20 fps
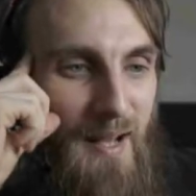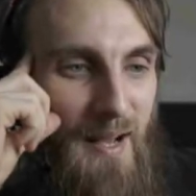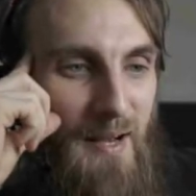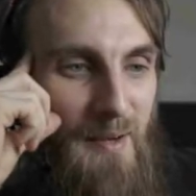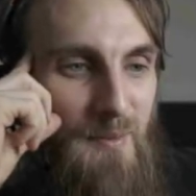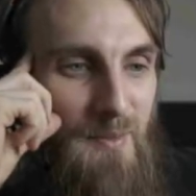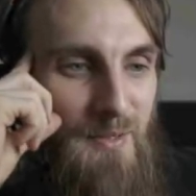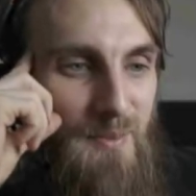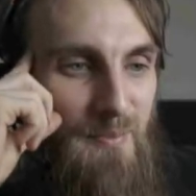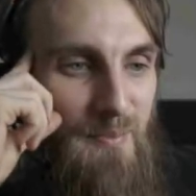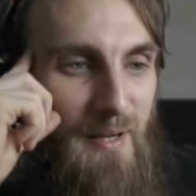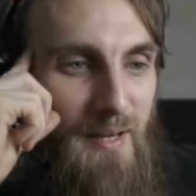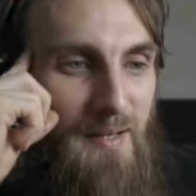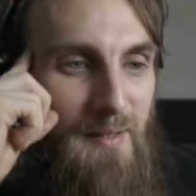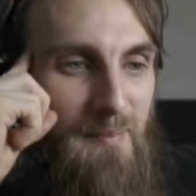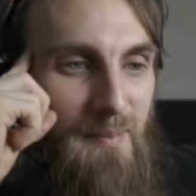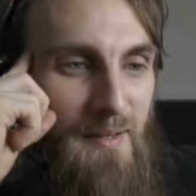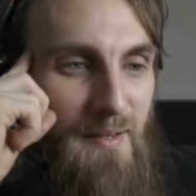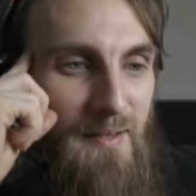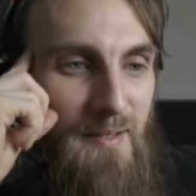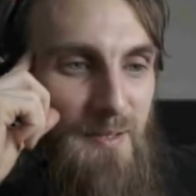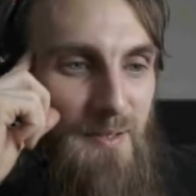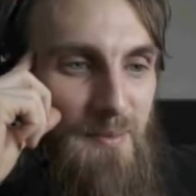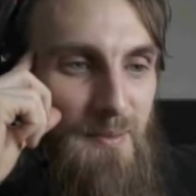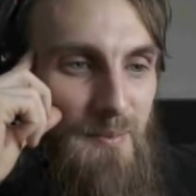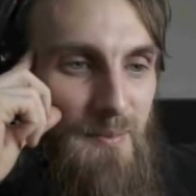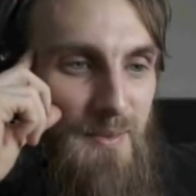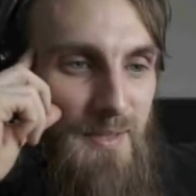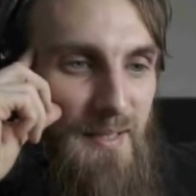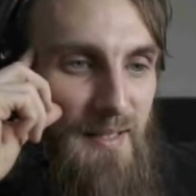I was married. My
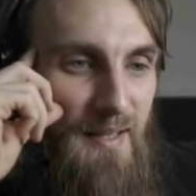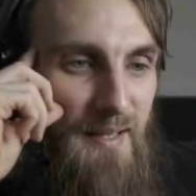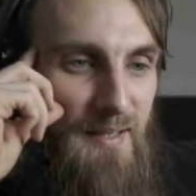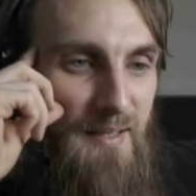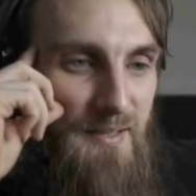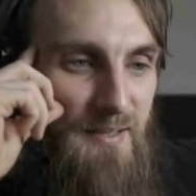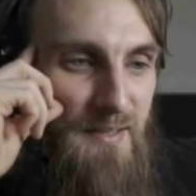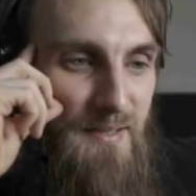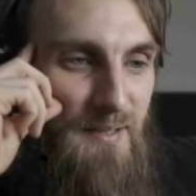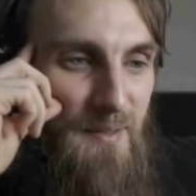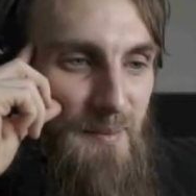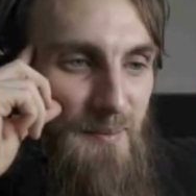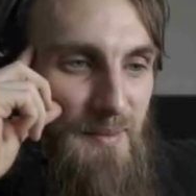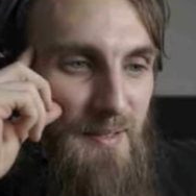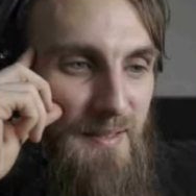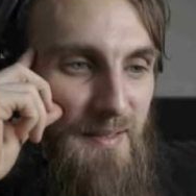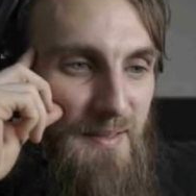husband was engaged to someone